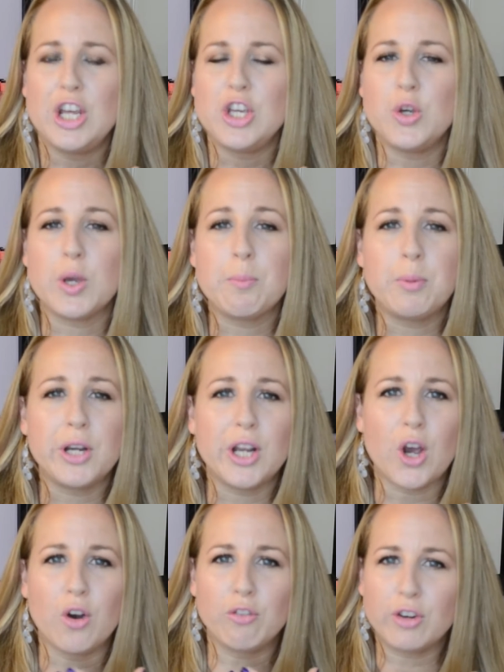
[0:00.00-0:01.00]
You can put
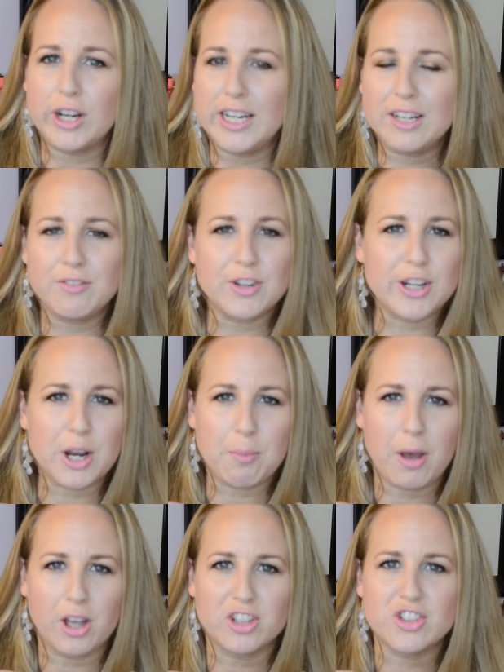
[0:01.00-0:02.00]
it over any of your nail
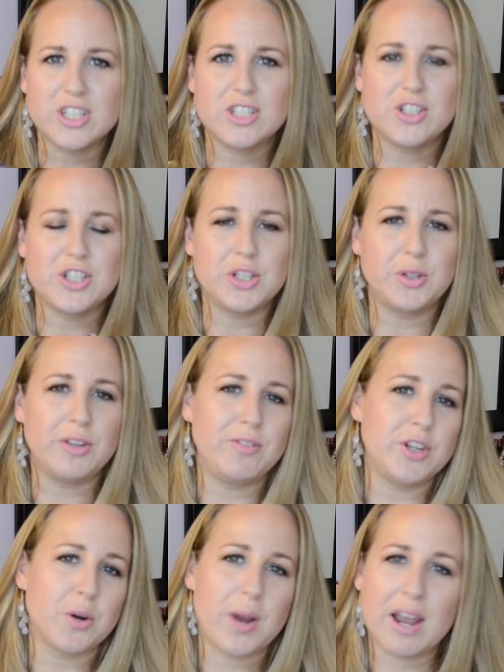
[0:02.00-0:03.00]
polishes. If
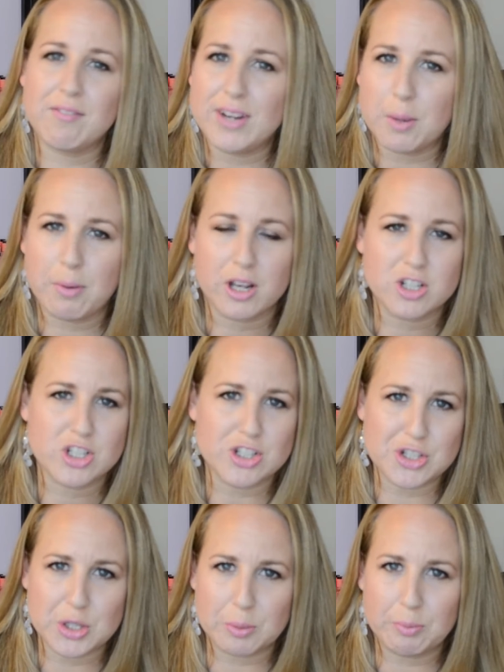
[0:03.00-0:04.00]
you don't have nail
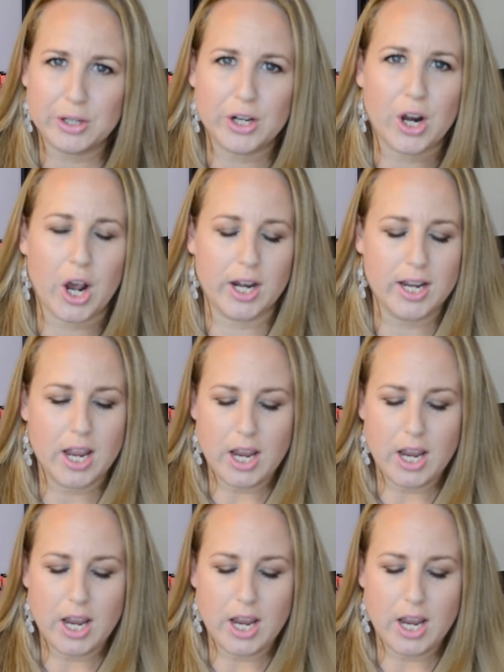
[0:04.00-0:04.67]
polishes, you can put it on.